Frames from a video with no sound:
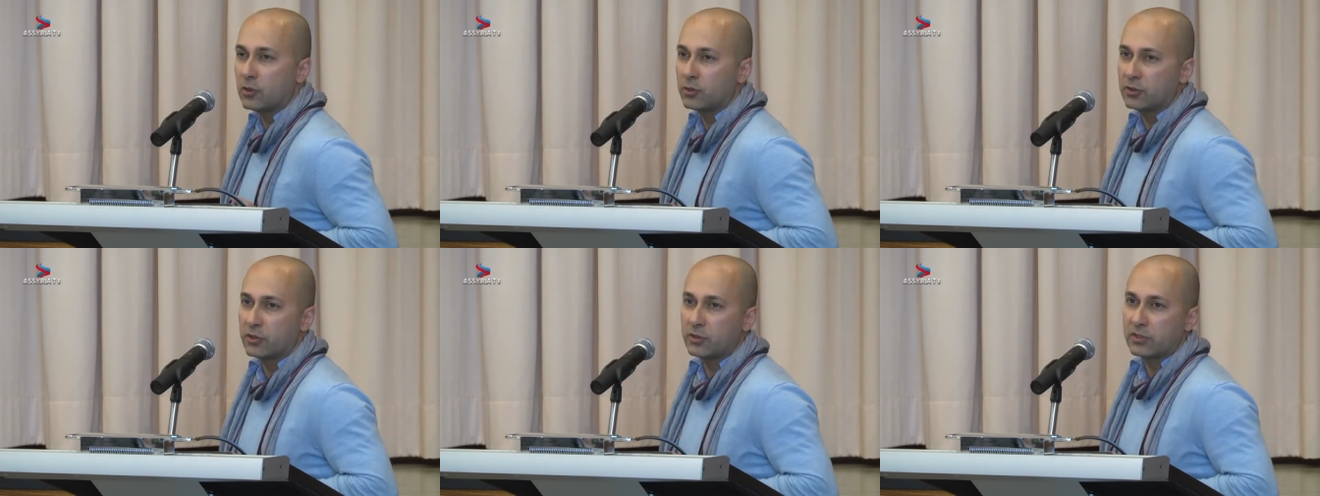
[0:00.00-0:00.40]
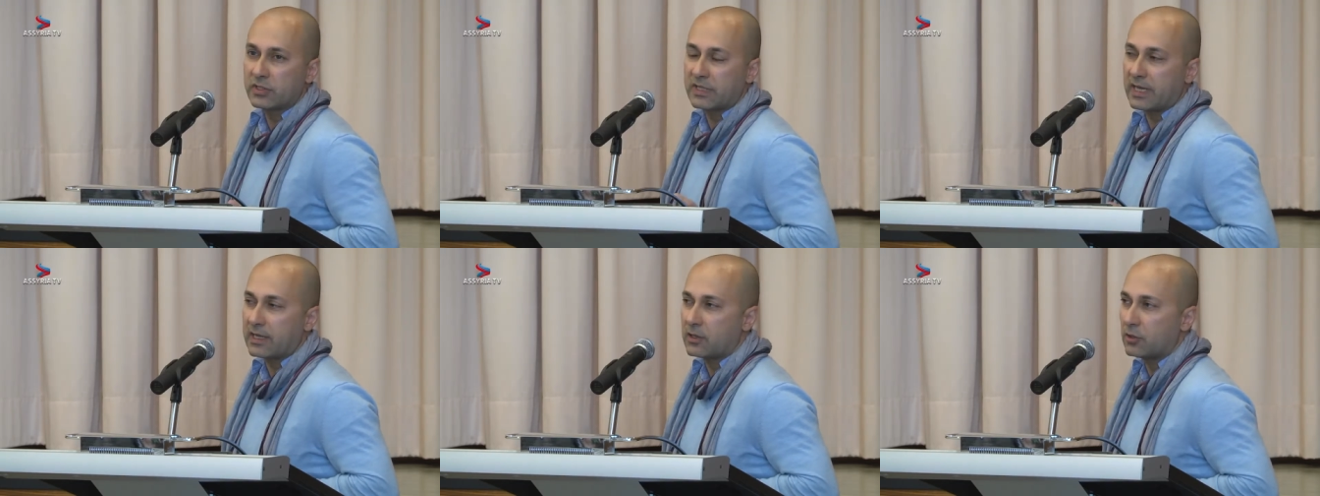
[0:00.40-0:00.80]
on a
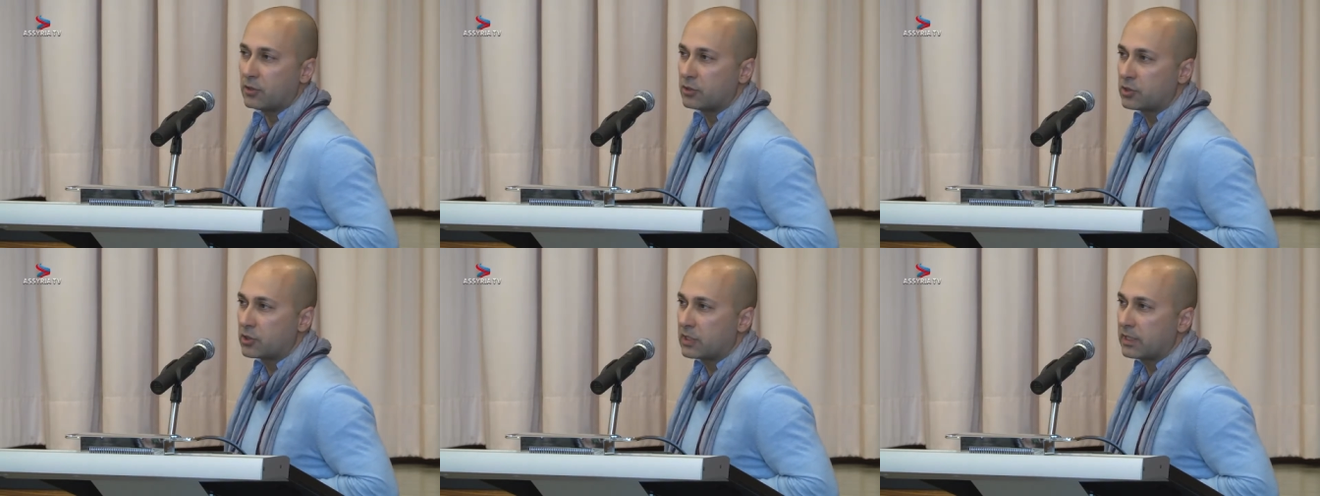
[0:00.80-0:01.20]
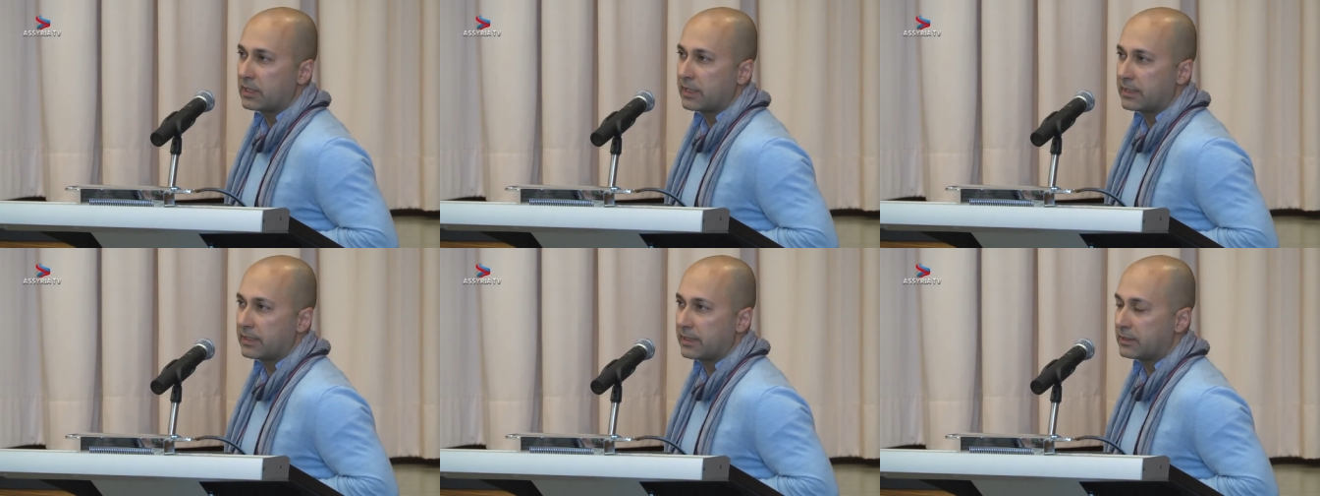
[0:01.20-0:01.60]

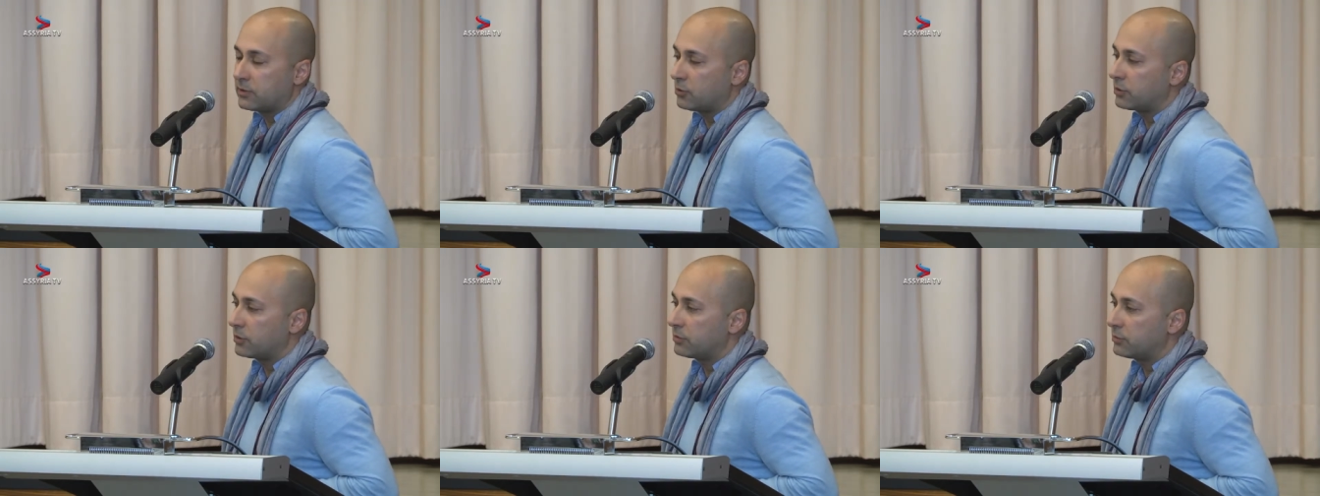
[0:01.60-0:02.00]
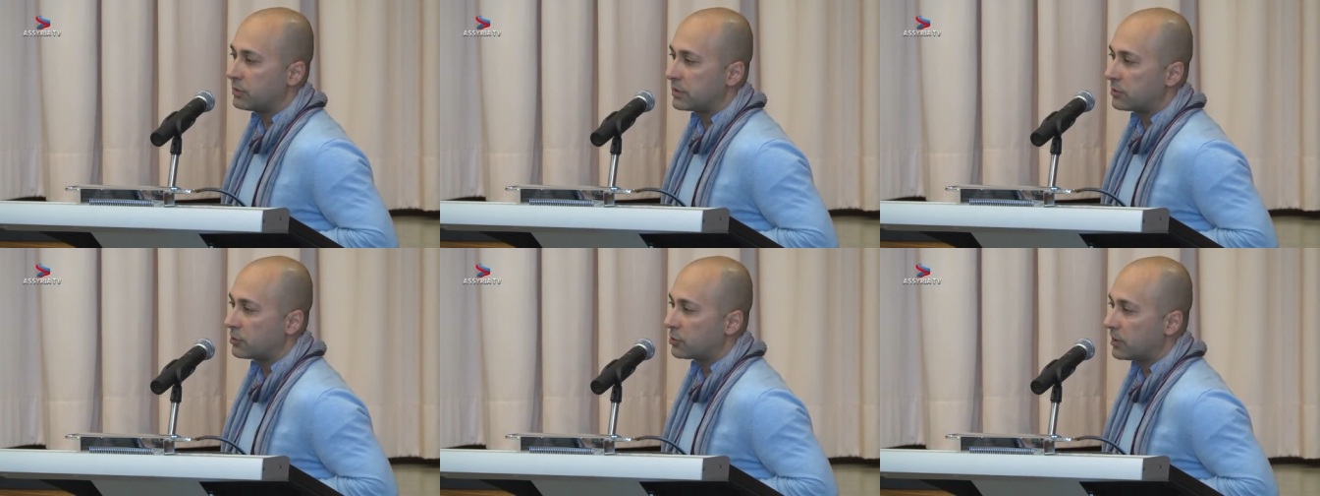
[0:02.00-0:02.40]
psychological and not on a
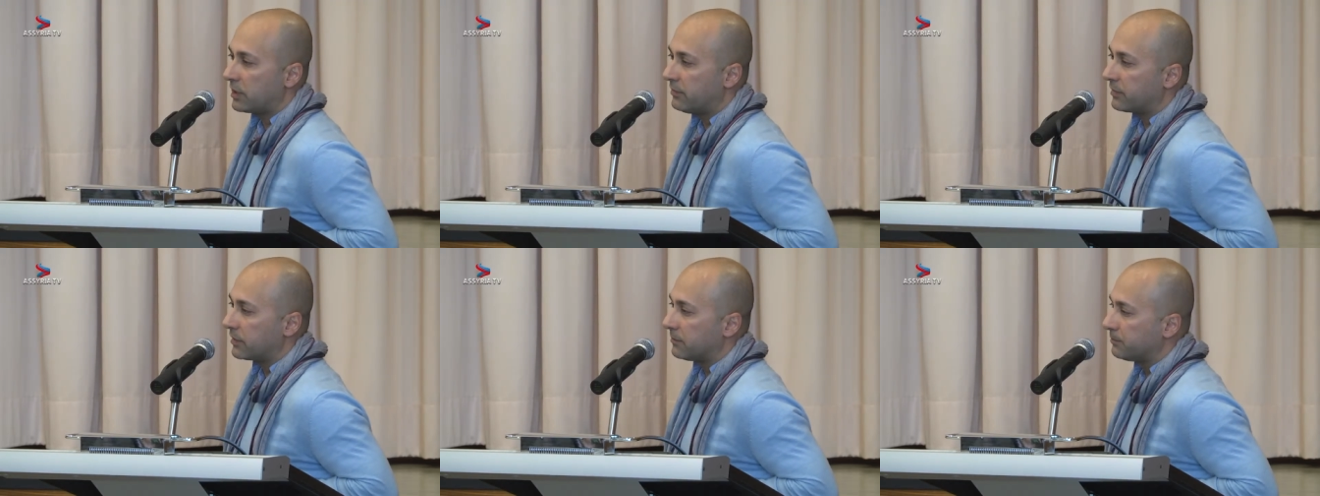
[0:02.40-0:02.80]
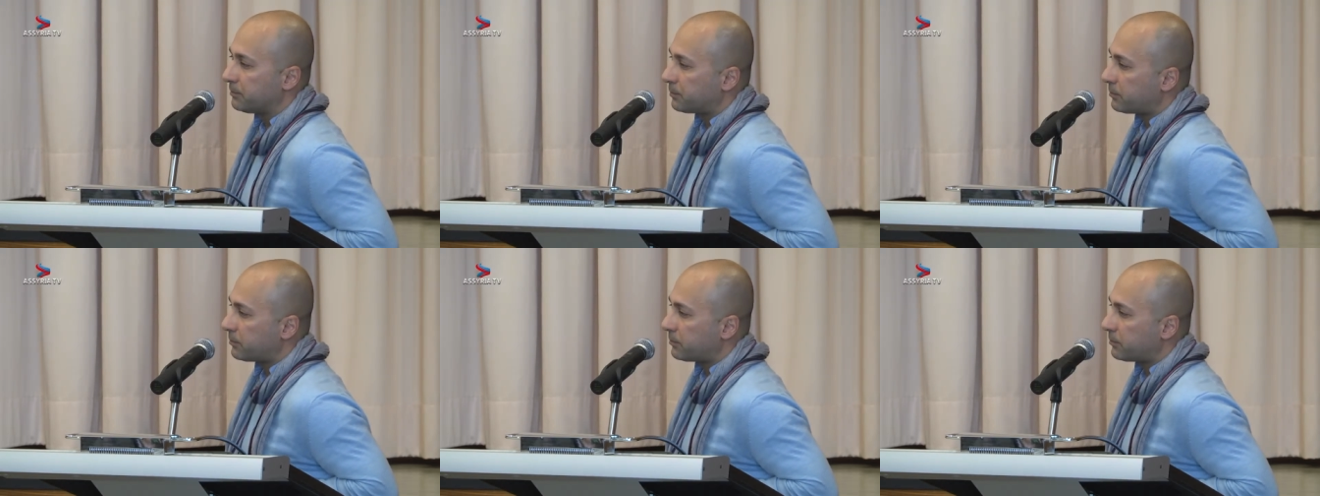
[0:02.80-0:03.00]
research level.